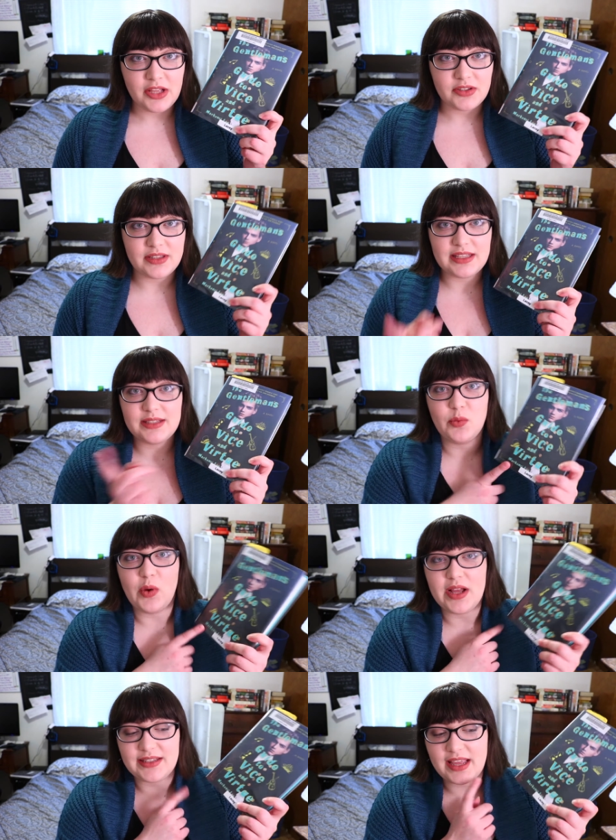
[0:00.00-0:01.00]
So this
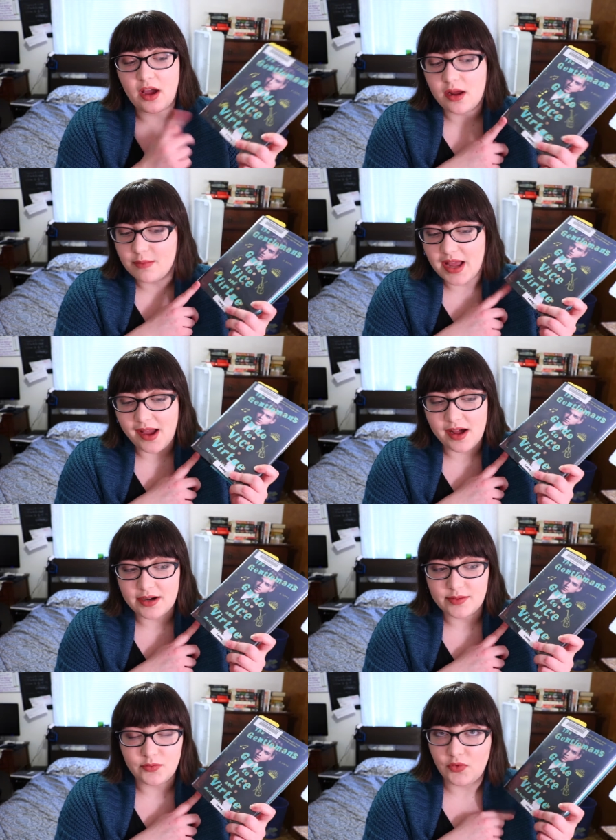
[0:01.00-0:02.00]
was like on my
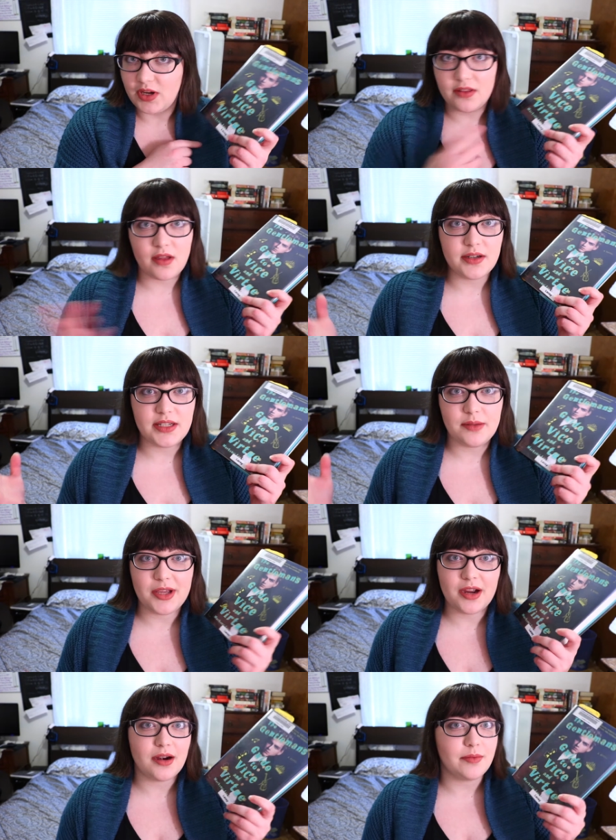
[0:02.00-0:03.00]
autumn readathon T
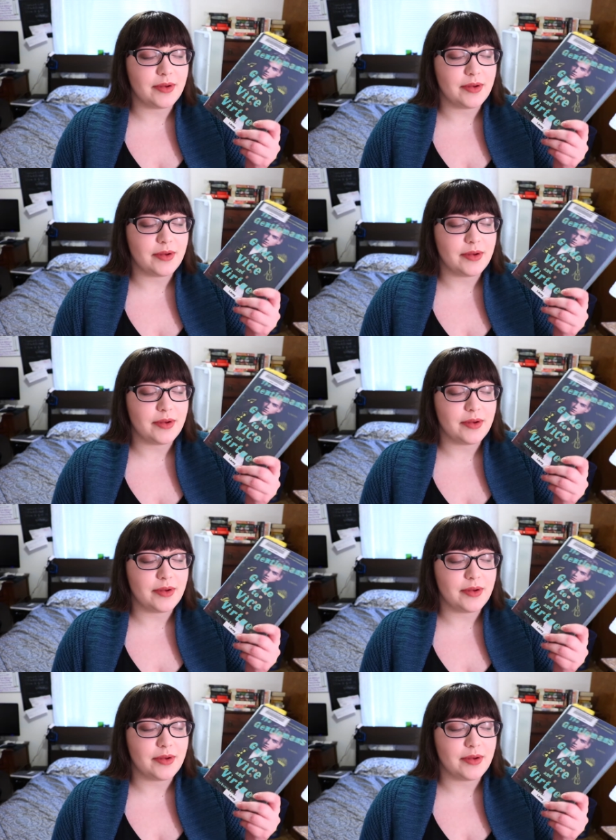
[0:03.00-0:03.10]
B R,